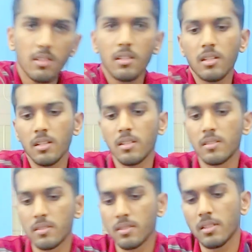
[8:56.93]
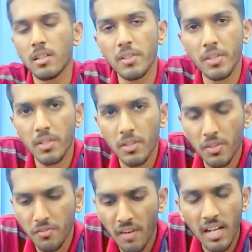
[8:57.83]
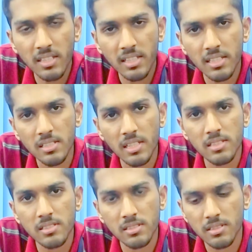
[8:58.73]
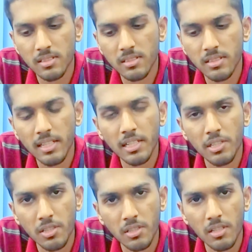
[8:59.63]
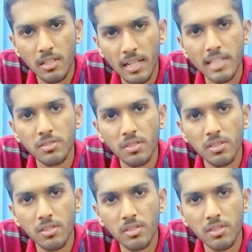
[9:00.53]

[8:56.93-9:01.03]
uh, far the distance the light